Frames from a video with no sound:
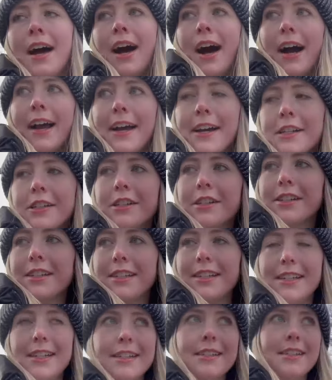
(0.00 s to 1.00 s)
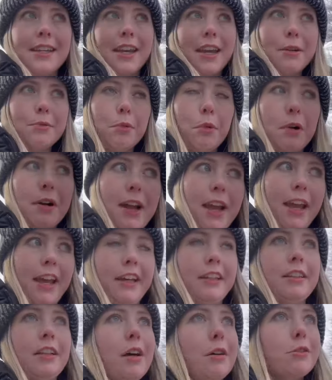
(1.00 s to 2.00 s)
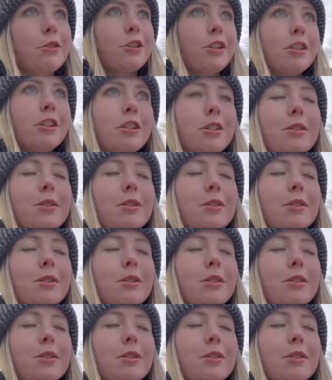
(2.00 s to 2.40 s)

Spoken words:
I actually need to get more hand lotion,